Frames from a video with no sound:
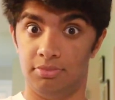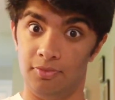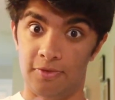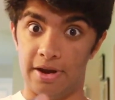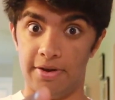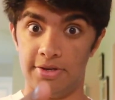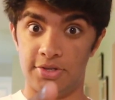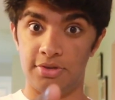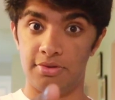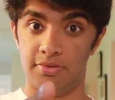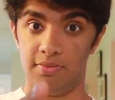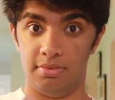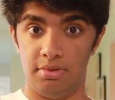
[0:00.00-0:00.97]
Very
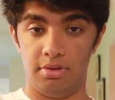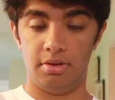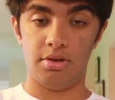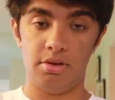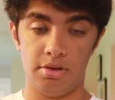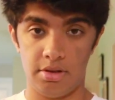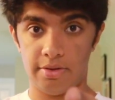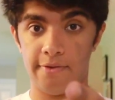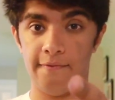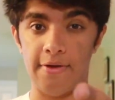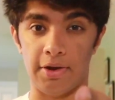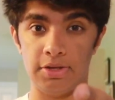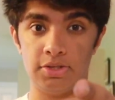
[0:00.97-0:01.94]
soon.
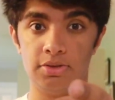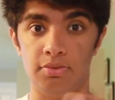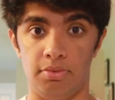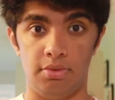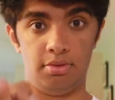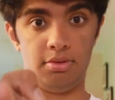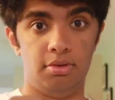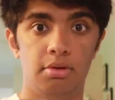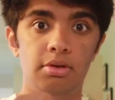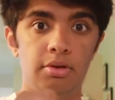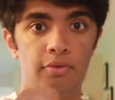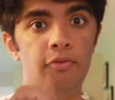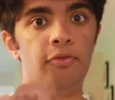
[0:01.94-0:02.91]
Very soon.
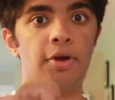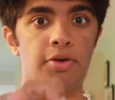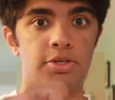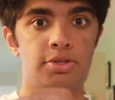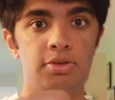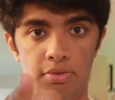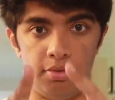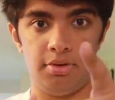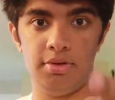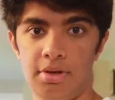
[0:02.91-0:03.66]
Very soon.